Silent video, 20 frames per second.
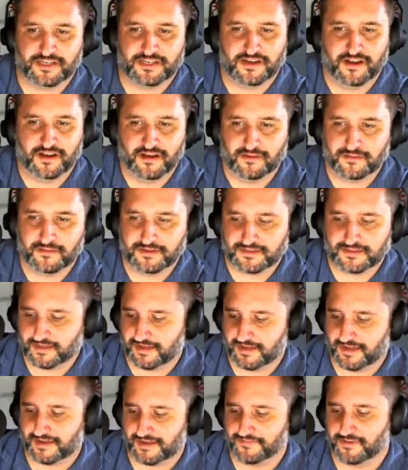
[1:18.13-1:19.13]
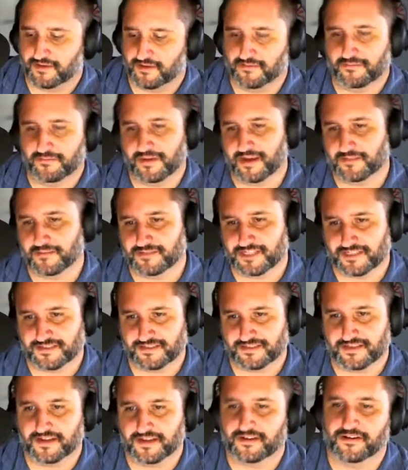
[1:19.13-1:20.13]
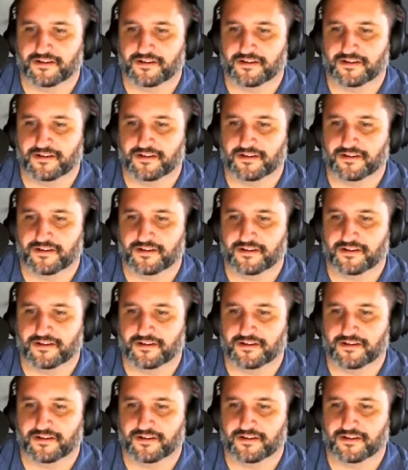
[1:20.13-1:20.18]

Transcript: always good to have you. My name's Jason Tucker.